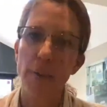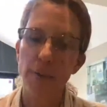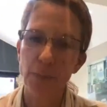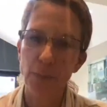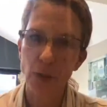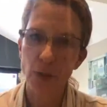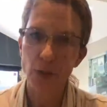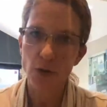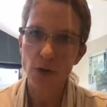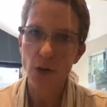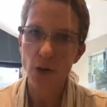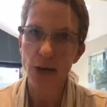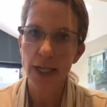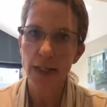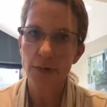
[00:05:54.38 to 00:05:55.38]
you try
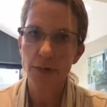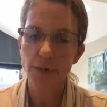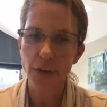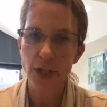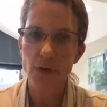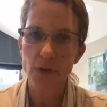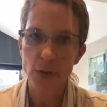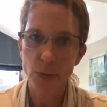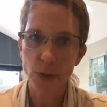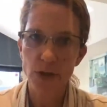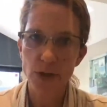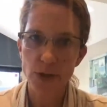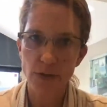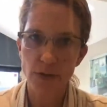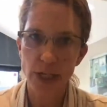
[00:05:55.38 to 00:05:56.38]
and feed
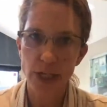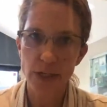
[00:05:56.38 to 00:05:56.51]
responsively.